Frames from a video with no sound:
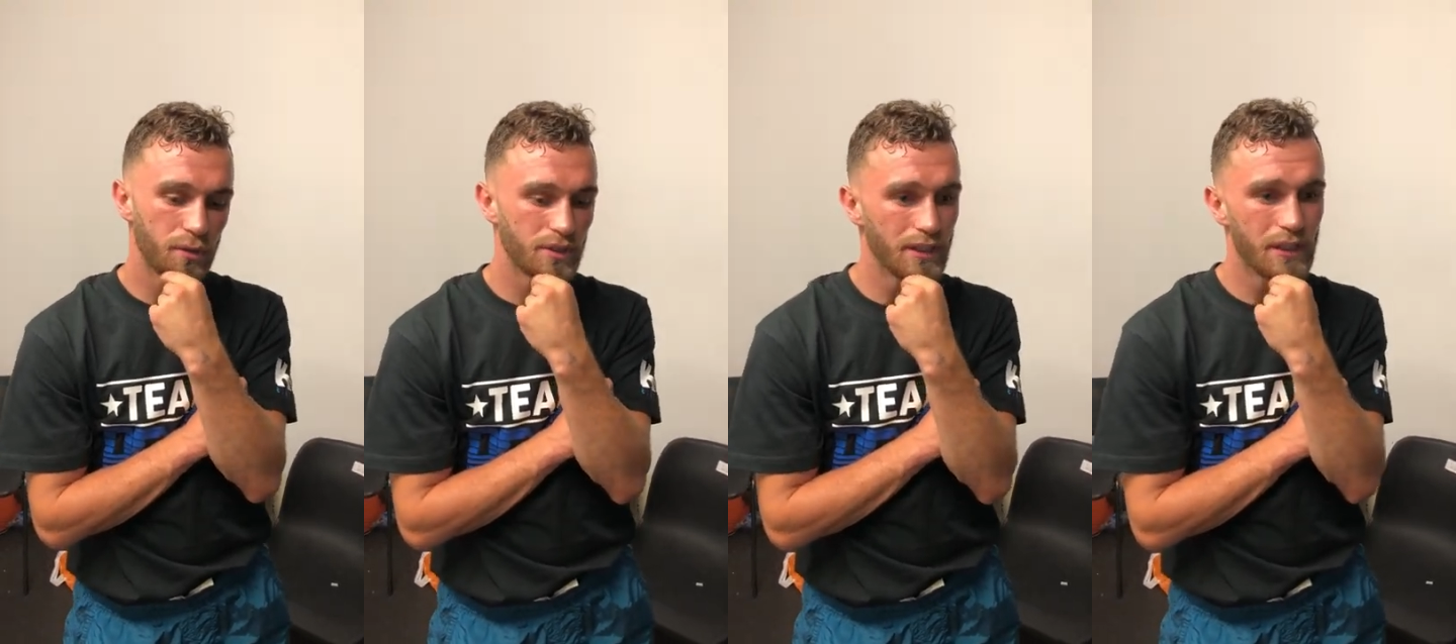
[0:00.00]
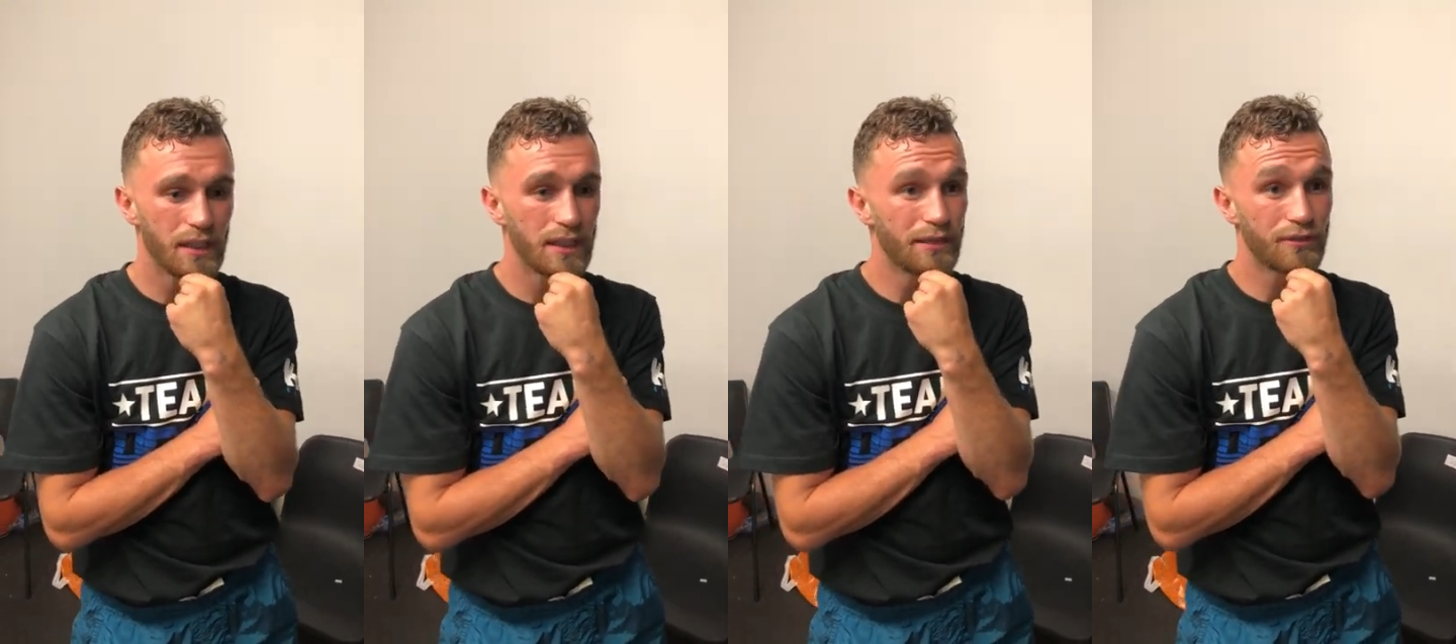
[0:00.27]

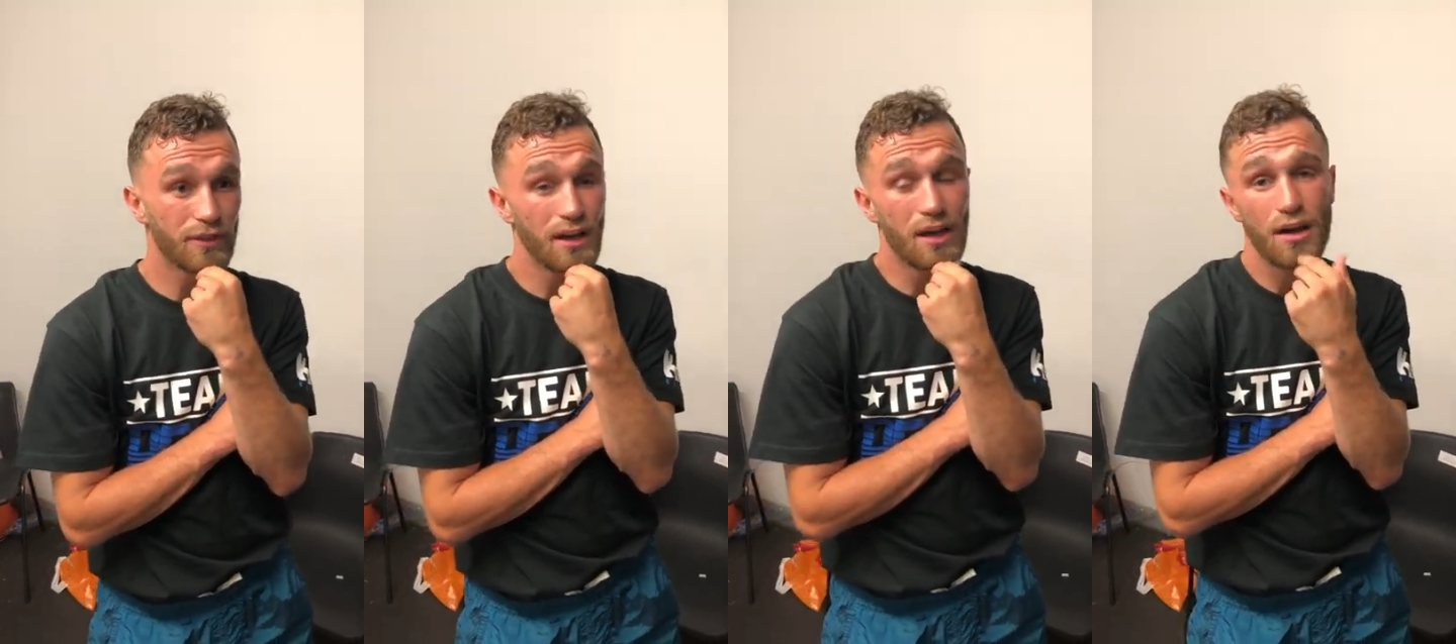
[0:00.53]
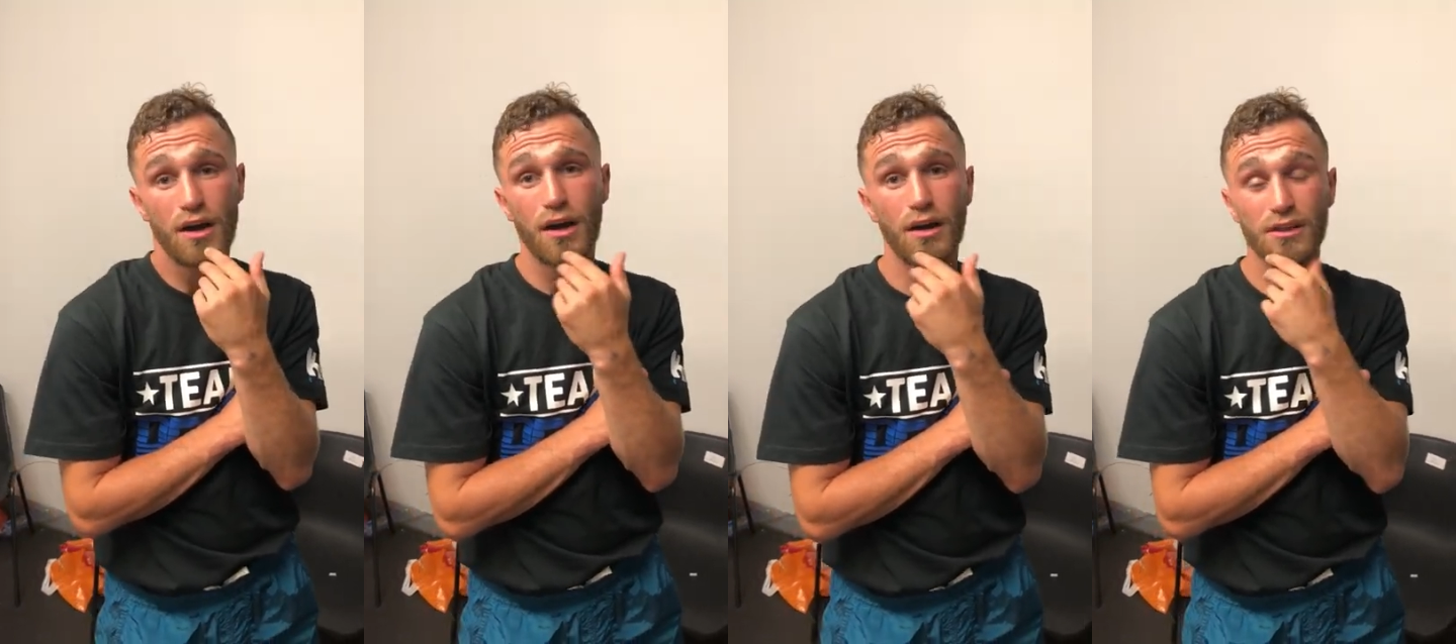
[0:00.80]
Yeah, even that,
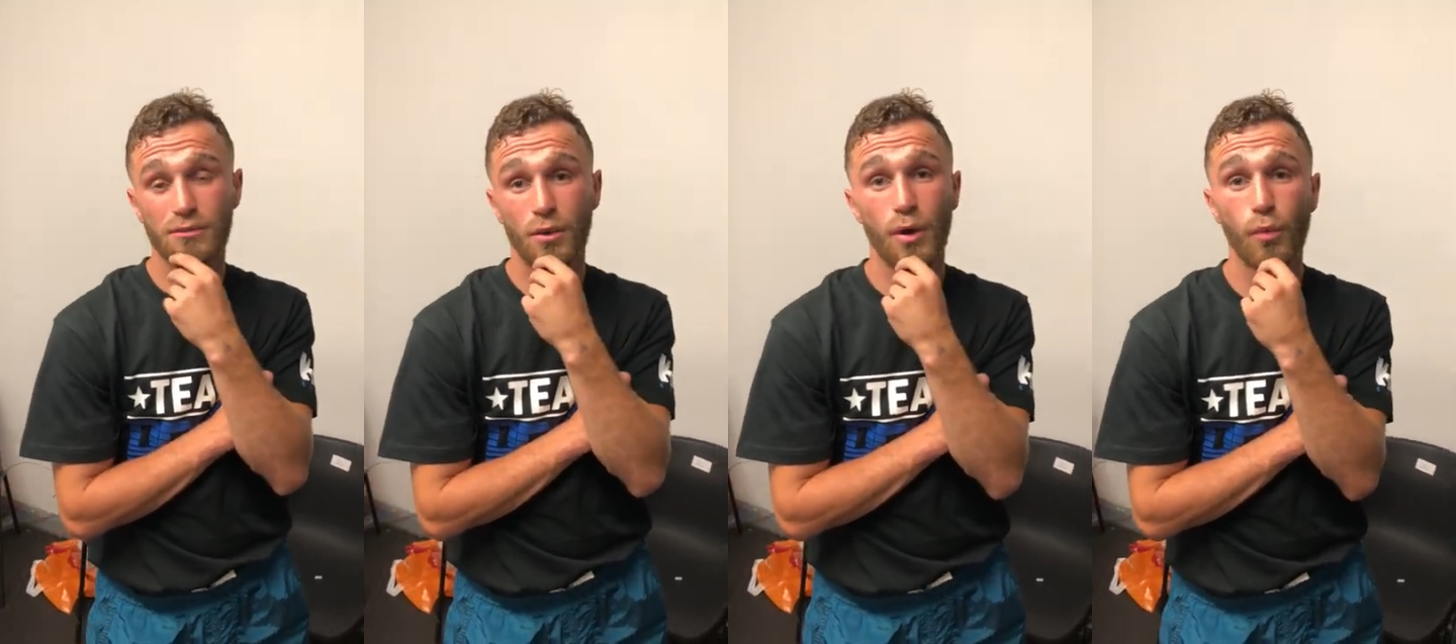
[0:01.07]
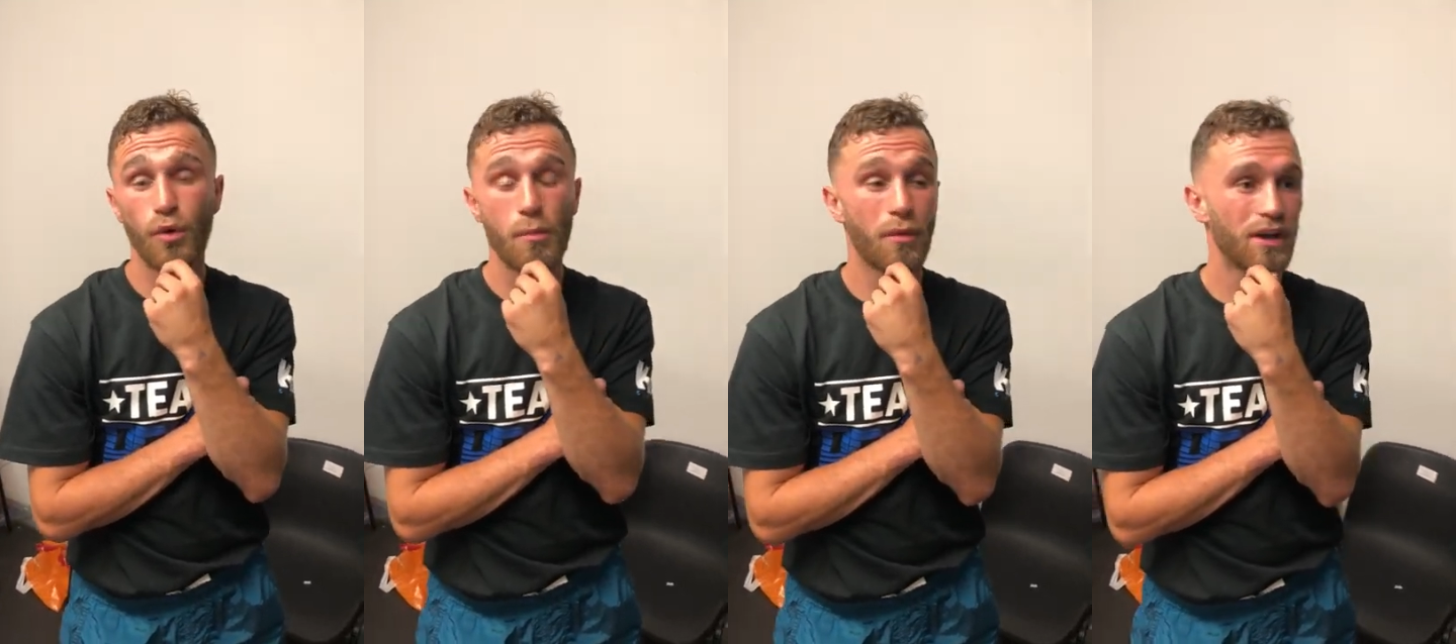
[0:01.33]
I
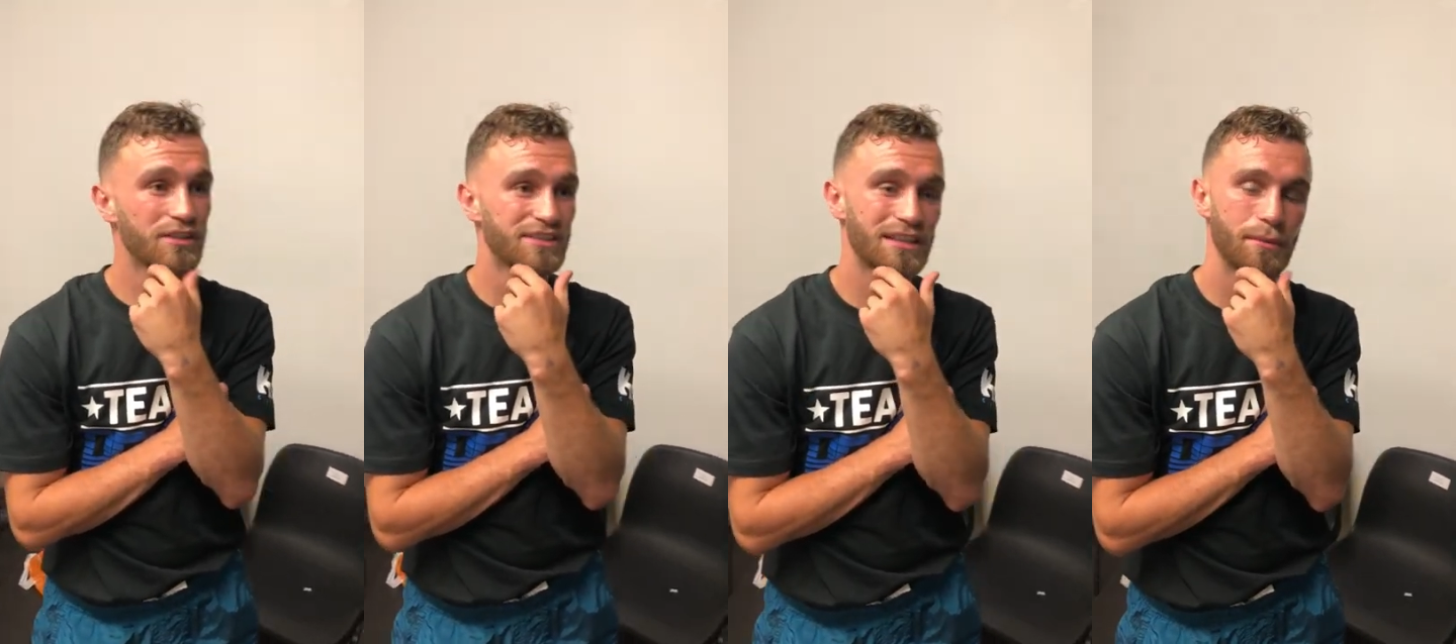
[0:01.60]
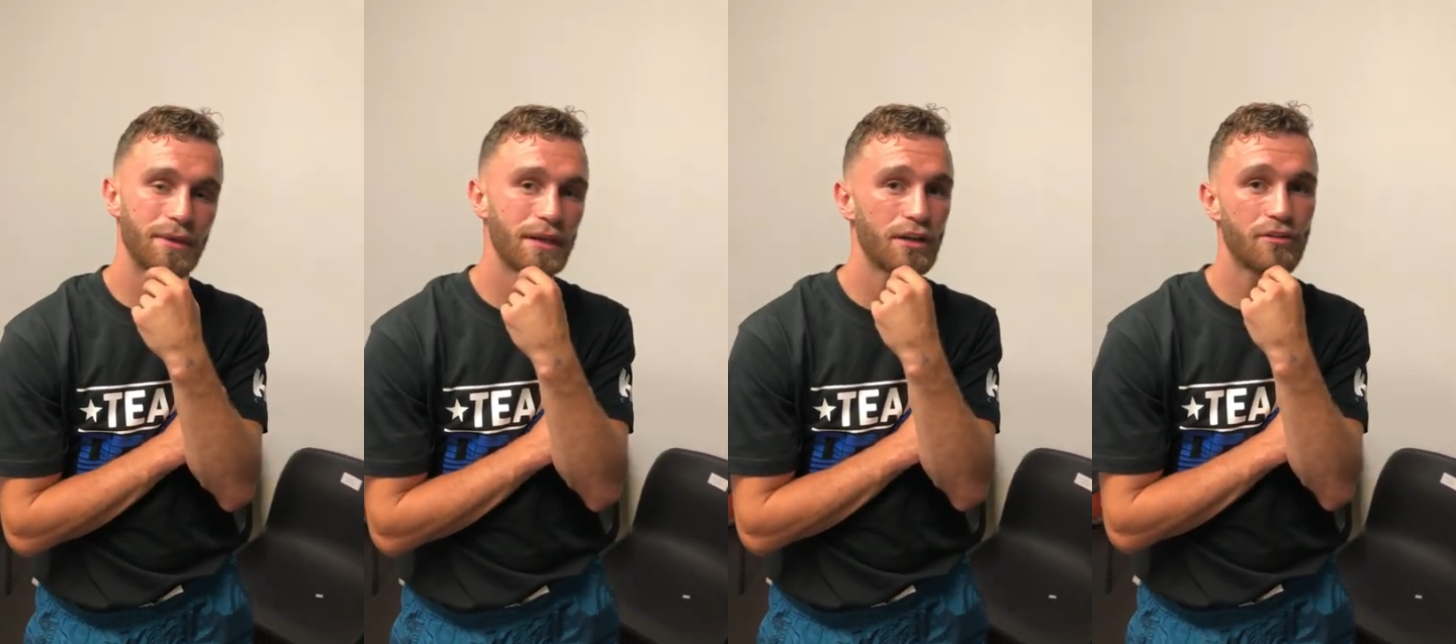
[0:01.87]
wouldn't mind
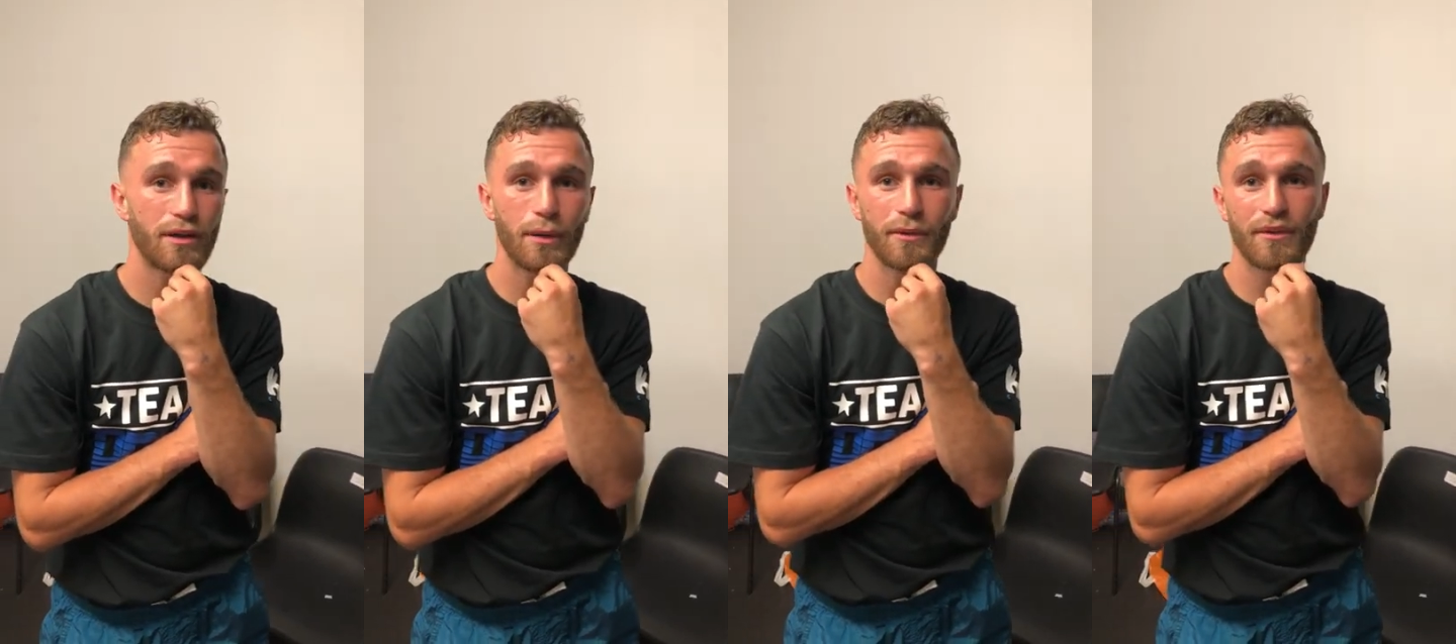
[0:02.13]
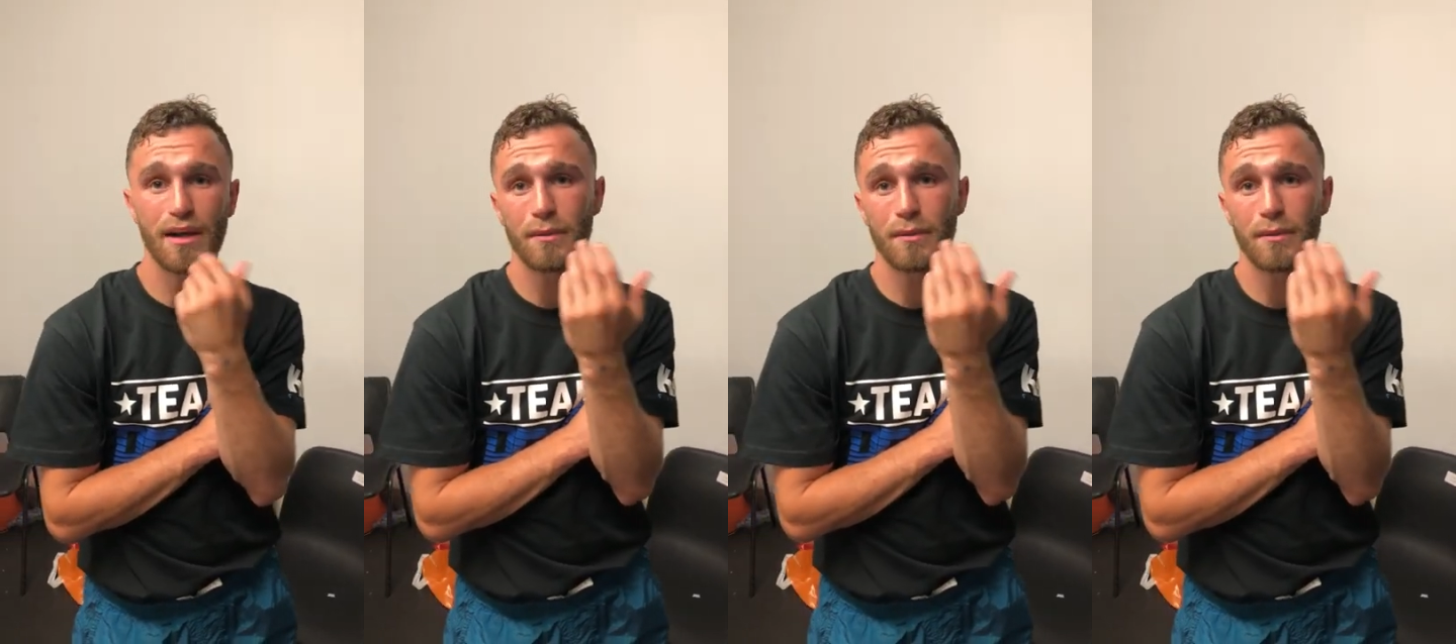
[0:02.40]
stepping in the ring with